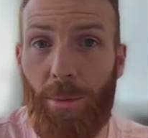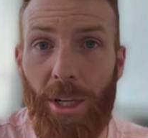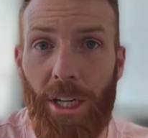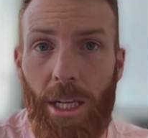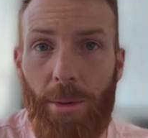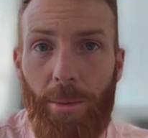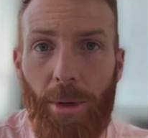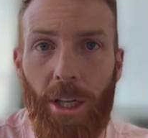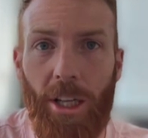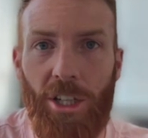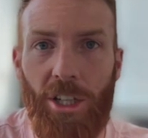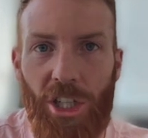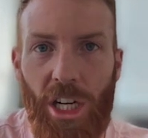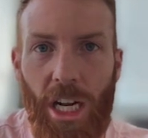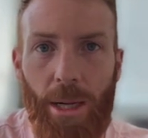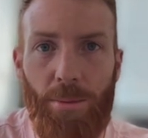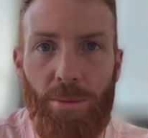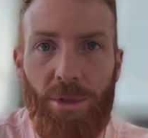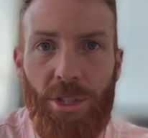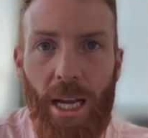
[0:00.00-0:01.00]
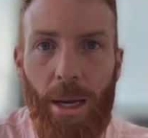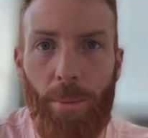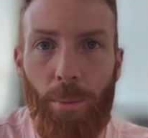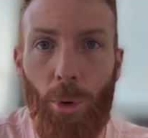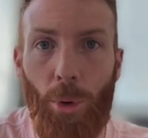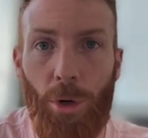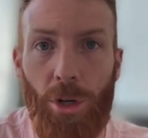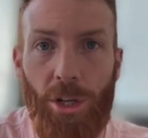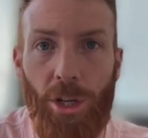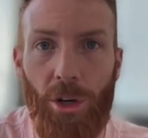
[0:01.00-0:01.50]
an email at
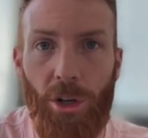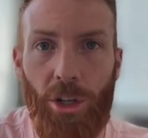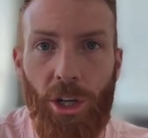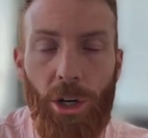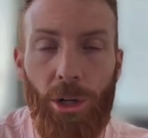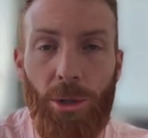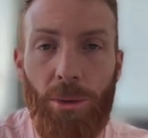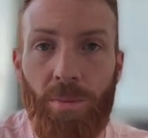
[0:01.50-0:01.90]
james@portant.co.